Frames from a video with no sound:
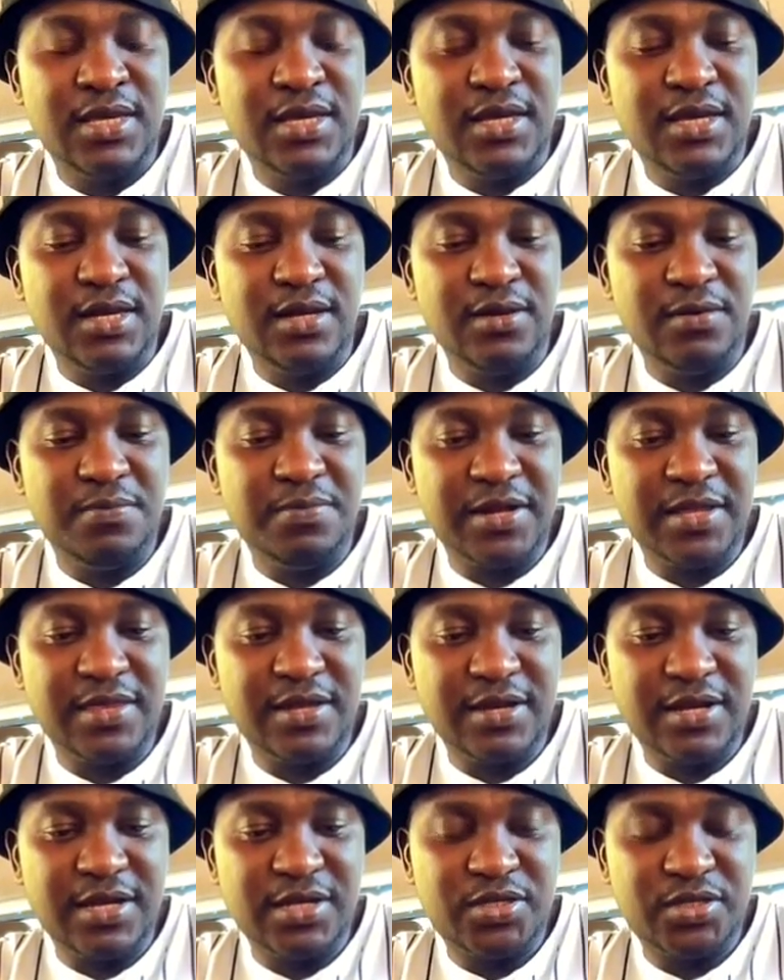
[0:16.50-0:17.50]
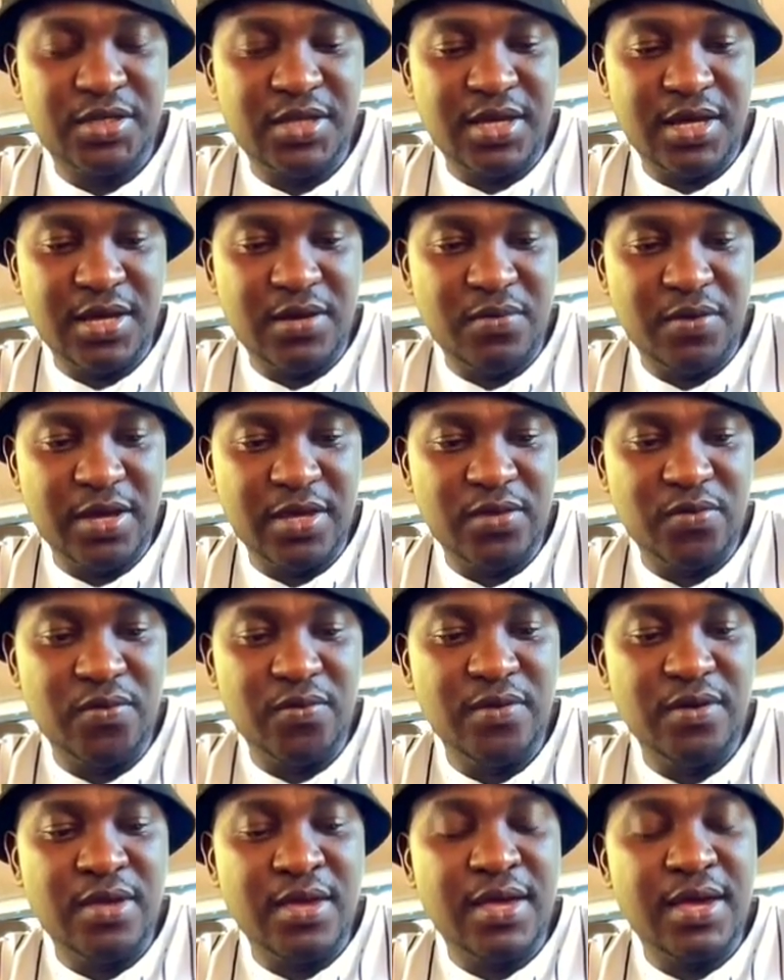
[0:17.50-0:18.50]
Hello, Brother Nashi, how are you?
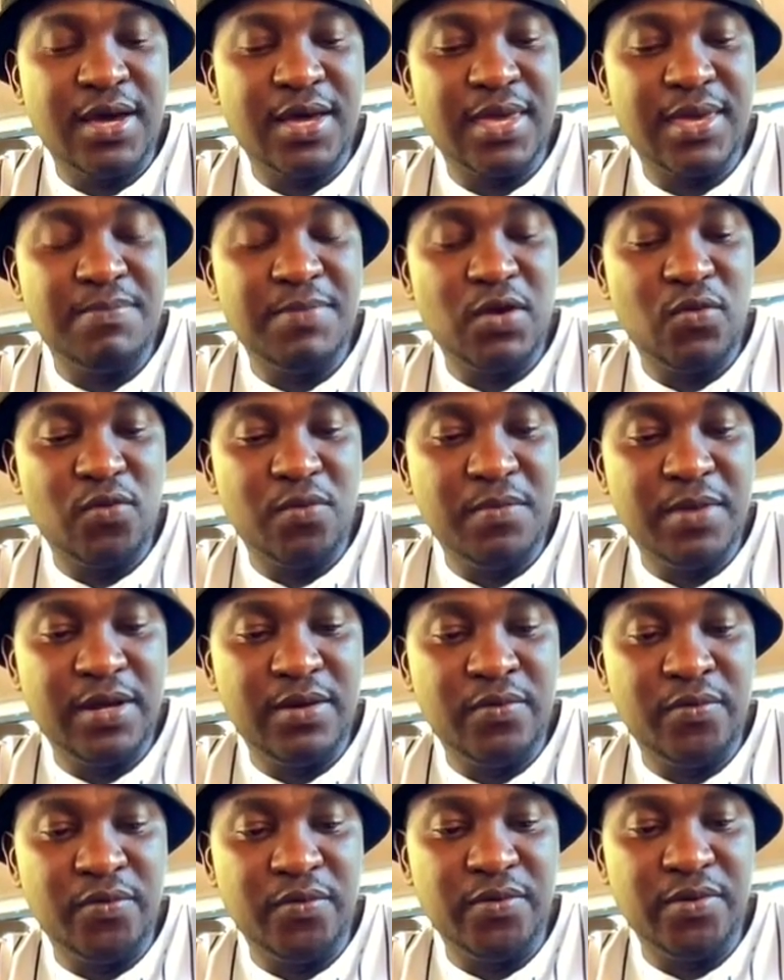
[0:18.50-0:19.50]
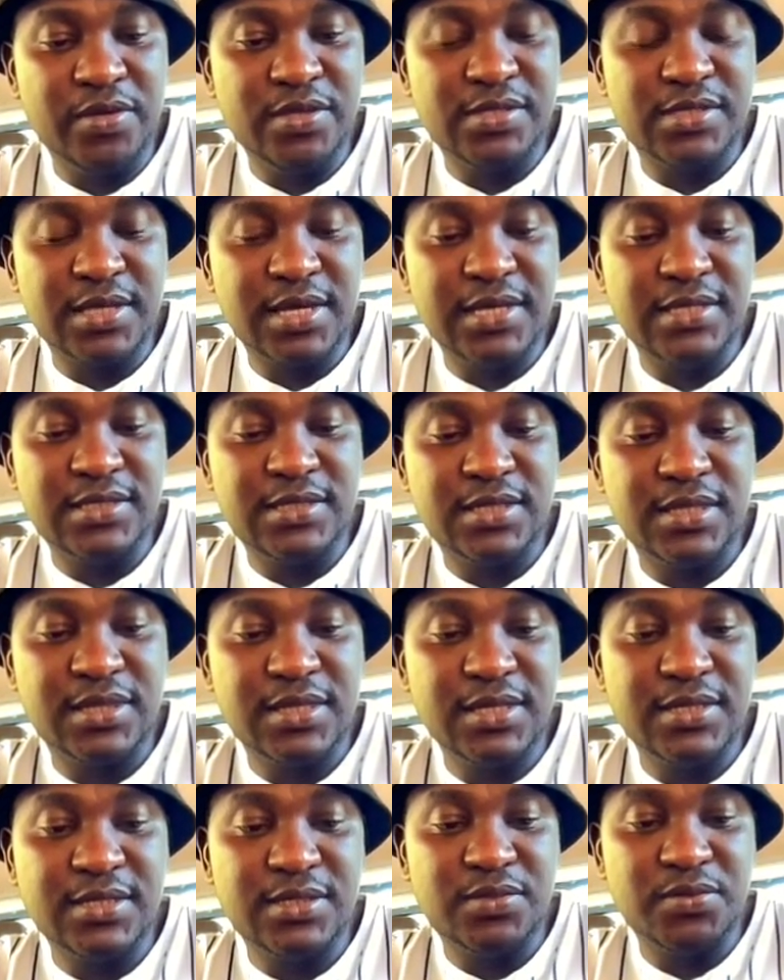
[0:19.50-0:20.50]
I am a woman who is aged
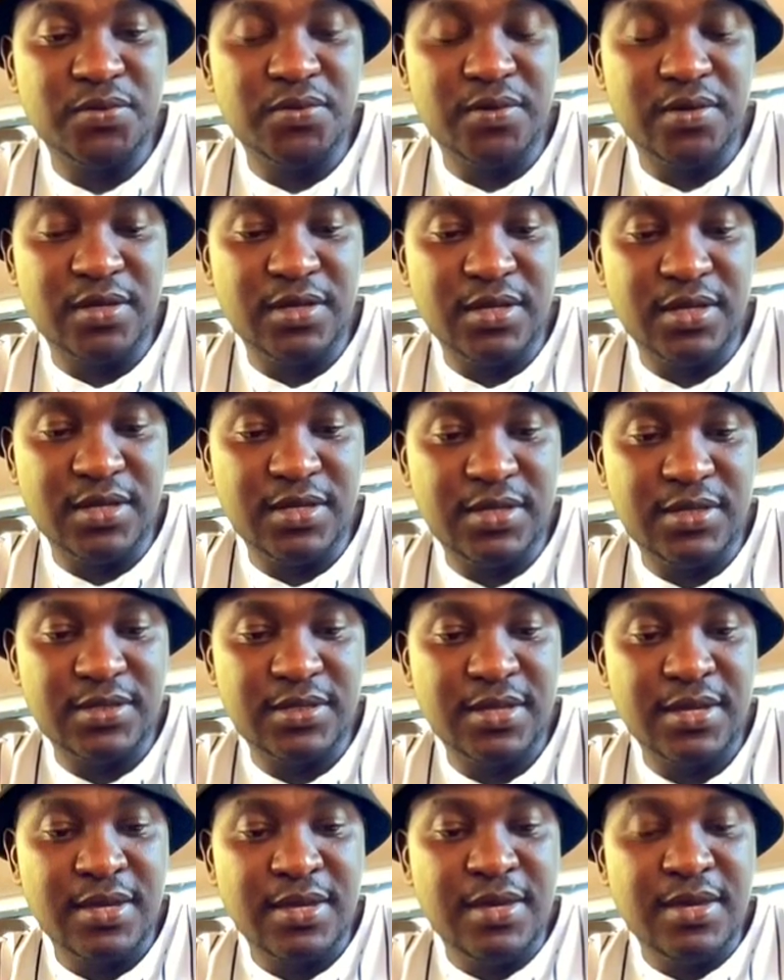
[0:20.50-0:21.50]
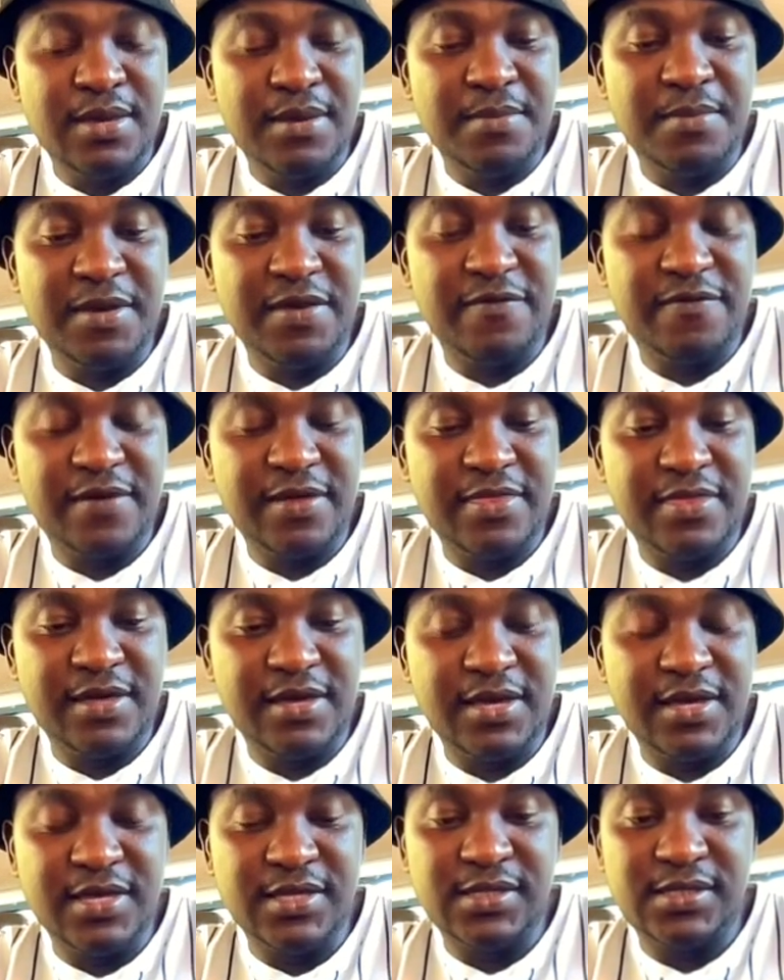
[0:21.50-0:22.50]
32 years. My father
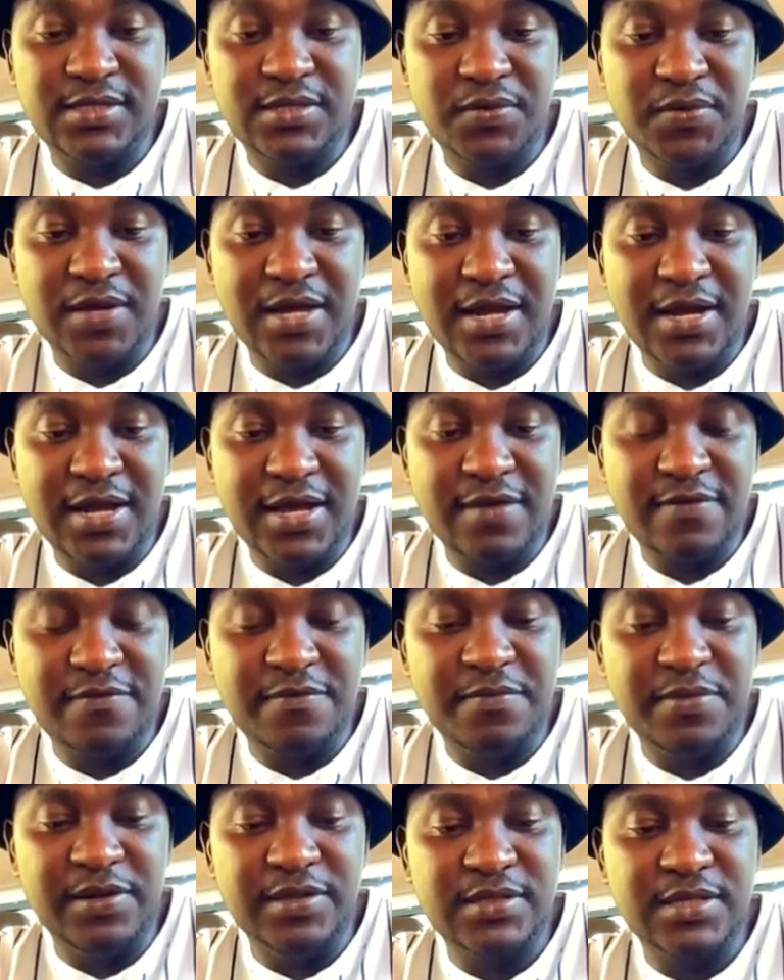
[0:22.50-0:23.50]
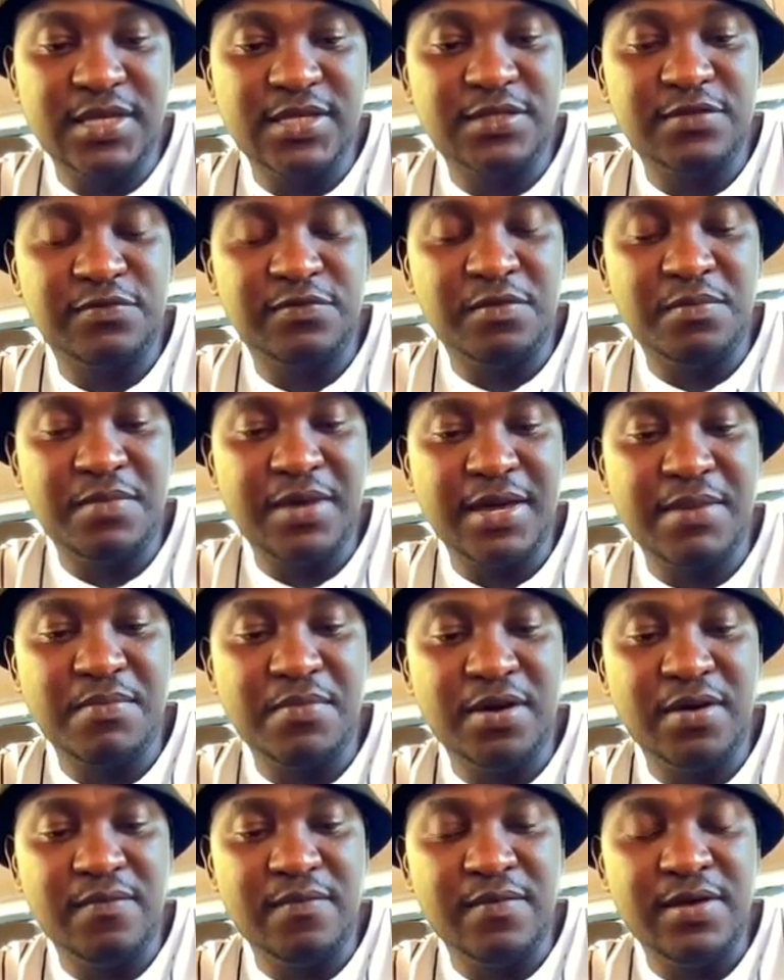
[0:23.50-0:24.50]
is still alive, but as for my
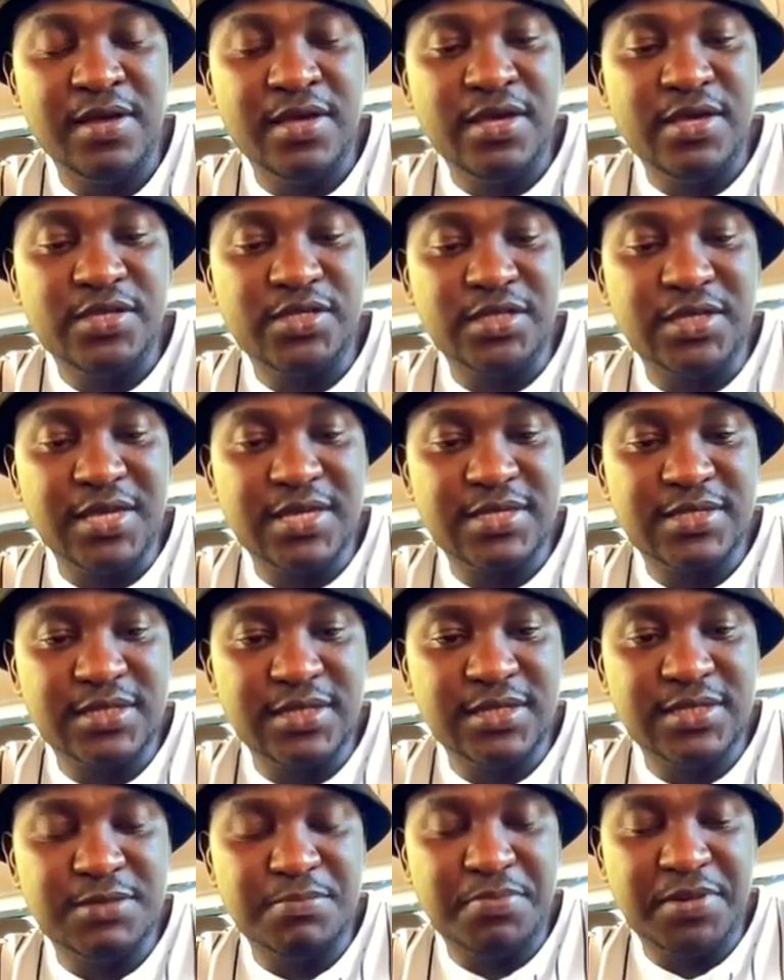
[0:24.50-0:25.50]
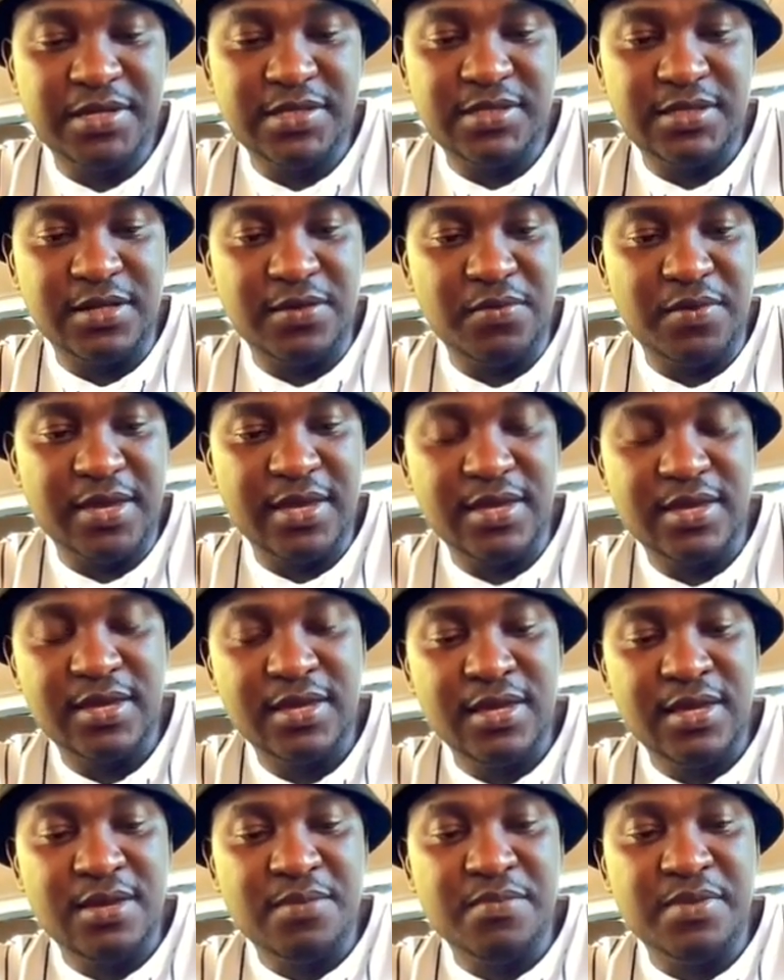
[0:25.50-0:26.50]
mom, she has since passed away.
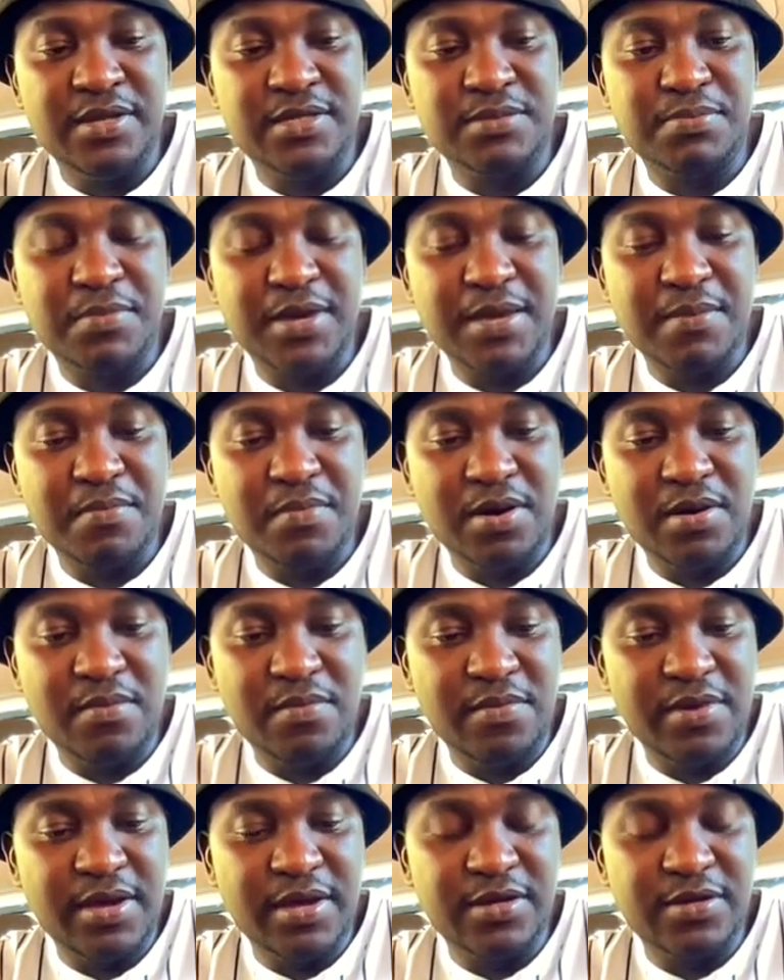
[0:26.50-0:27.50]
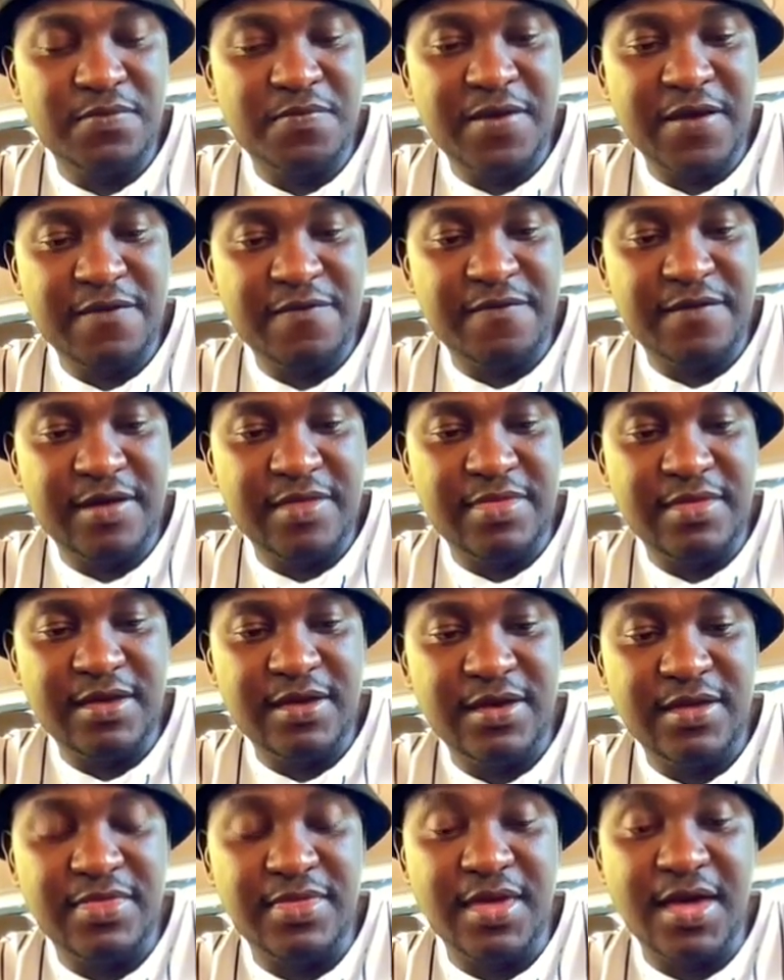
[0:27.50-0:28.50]
But my mom and my father,
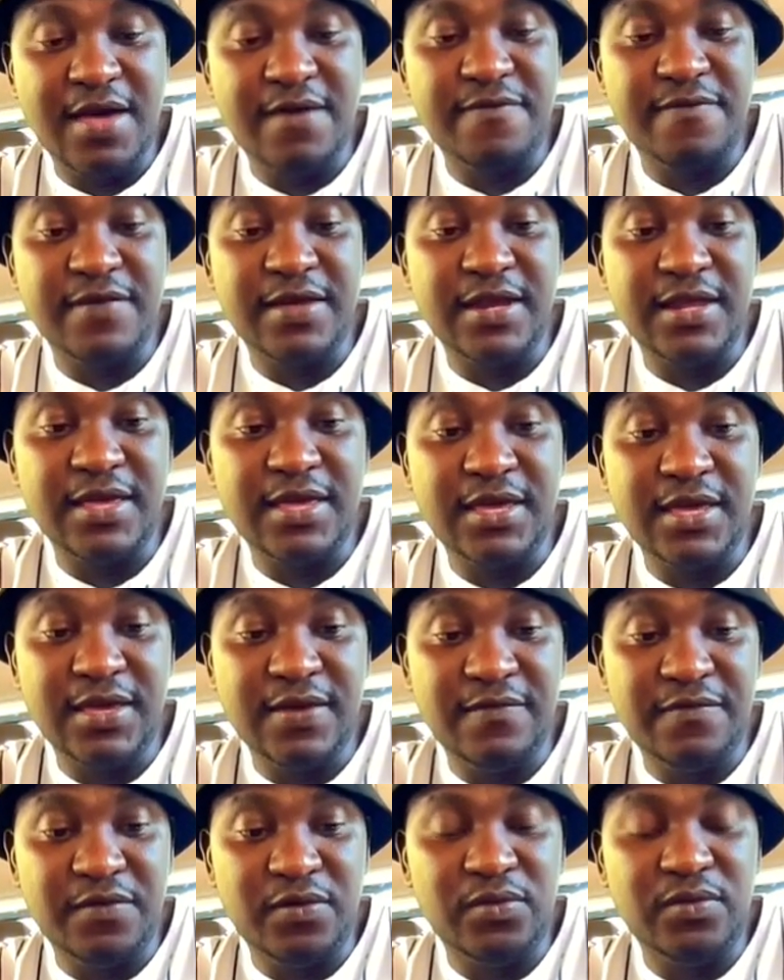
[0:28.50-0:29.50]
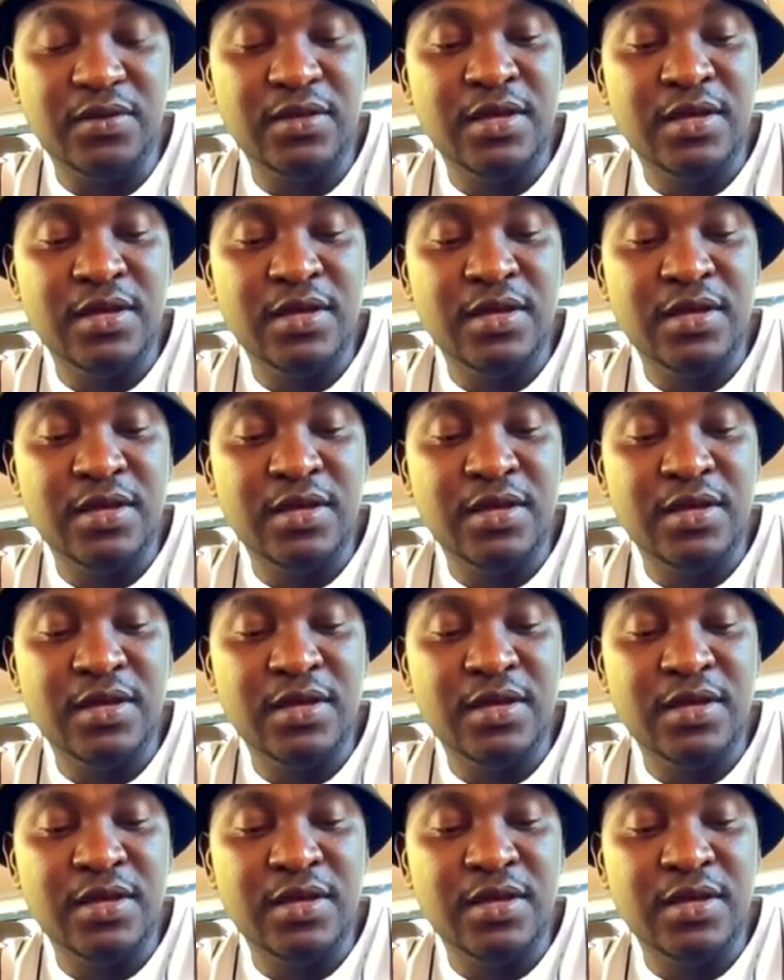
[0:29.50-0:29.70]
they are very evil.